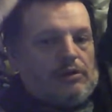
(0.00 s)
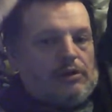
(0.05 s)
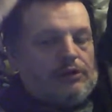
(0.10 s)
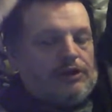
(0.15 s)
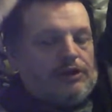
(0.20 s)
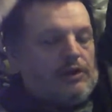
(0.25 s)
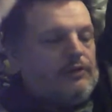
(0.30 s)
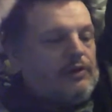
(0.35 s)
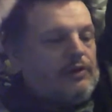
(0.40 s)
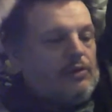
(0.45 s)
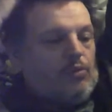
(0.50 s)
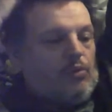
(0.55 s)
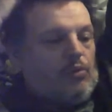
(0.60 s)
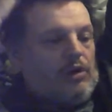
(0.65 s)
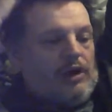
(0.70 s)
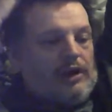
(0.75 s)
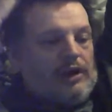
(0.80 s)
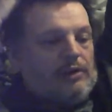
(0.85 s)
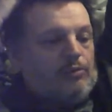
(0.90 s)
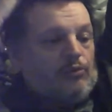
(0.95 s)
don't know
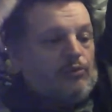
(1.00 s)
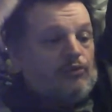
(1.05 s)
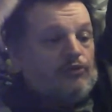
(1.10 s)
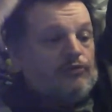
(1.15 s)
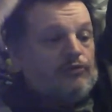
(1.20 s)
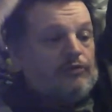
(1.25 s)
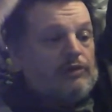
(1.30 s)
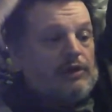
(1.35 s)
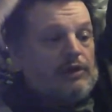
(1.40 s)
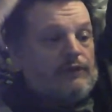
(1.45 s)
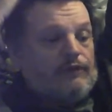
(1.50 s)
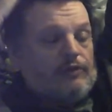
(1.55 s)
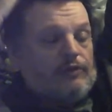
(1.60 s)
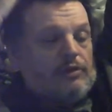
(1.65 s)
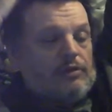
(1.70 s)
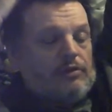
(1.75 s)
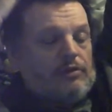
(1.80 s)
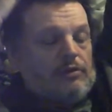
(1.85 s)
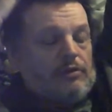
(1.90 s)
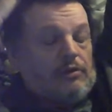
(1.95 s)
what animals are in
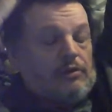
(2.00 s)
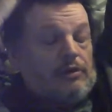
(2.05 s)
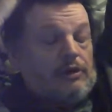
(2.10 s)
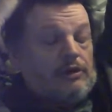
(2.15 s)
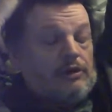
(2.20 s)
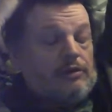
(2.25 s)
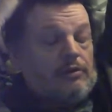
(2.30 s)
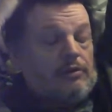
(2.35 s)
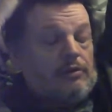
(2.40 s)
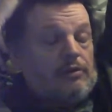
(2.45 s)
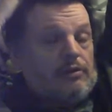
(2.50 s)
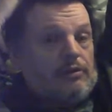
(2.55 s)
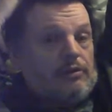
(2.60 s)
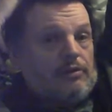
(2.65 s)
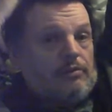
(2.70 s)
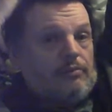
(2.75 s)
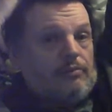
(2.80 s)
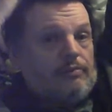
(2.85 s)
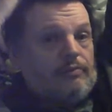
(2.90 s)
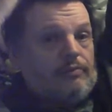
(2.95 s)
Africa,
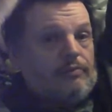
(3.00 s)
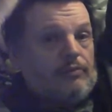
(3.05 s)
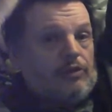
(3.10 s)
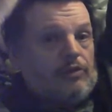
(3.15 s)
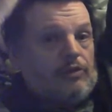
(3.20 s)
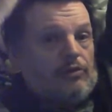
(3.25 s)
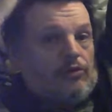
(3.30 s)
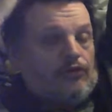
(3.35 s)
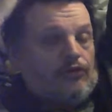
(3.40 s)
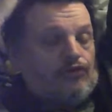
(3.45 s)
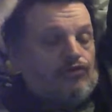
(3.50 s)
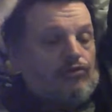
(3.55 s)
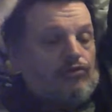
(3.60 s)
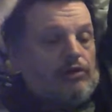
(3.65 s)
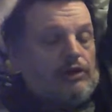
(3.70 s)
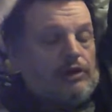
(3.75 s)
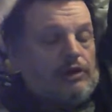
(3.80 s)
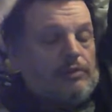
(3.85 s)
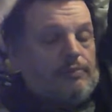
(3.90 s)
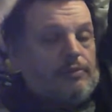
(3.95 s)
in
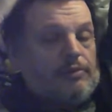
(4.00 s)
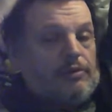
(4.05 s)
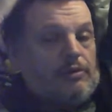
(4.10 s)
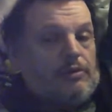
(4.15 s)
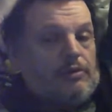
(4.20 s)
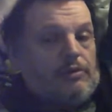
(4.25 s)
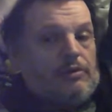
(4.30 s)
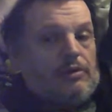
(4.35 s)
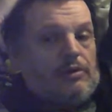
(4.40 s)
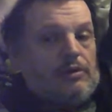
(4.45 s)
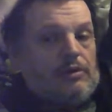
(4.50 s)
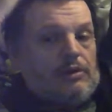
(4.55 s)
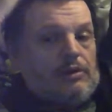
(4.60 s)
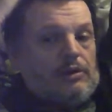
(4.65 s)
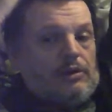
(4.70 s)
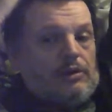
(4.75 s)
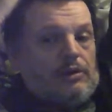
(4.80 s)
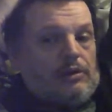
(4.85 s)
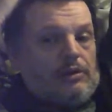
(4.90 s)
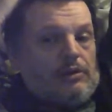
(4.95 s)
Australia, but
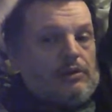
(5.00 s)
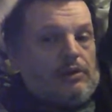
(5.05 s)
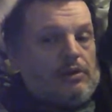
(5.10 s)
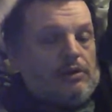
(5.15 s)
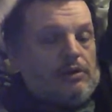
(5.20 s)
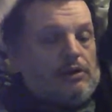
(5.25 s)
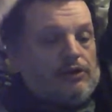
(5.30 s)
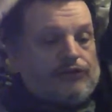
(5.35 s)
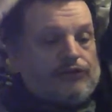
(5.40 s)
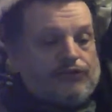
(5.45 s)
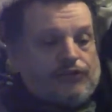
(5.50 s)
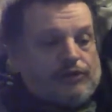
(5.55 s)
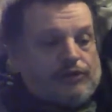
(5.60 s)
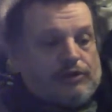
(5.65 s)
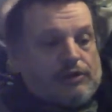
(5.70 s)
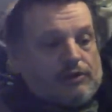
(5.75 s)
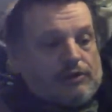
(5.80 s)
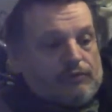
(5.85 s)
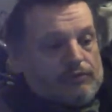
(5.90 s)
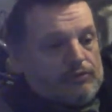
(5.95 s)
I like to see,
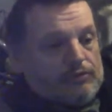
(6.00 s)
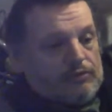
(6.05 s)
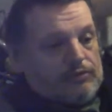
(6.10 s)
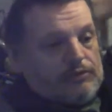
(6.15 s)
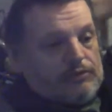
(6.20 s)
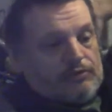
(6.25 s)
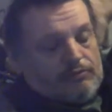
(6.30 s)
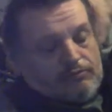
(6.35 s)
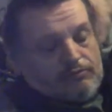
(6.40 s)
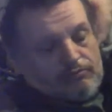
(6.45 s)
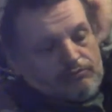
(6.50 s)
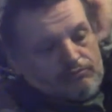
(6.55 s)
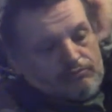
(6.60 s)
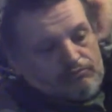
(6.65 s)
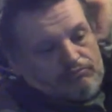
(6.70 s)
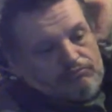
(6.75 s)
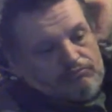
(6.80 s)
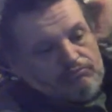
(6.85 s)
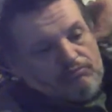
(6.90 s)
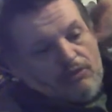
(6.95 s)
a good
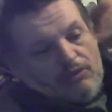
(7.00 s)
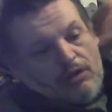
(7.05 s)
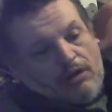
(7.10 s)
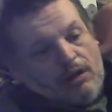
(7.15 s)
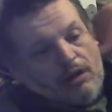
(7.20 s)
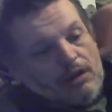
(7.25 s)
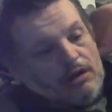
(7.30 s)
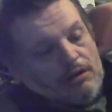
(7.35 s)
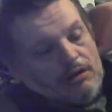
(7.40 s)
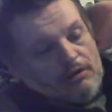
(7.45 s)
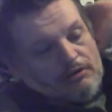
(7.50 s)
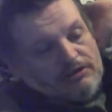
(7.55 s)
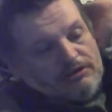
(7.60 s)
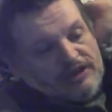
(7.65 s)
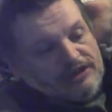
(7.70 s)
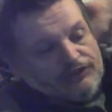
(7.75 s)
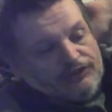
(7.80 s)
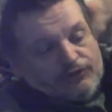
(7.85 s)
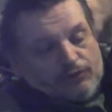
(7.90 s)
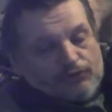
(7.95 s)

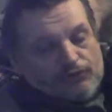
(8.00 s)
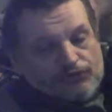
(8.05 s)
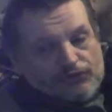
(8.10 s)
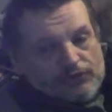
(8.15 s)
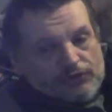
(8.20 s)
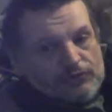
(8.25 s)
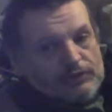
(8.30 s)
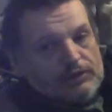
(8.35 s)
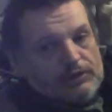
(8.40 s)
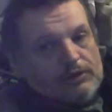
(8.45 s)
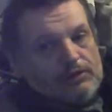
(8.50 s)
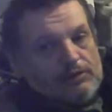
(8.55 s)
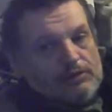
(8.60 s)
dozen or so in there.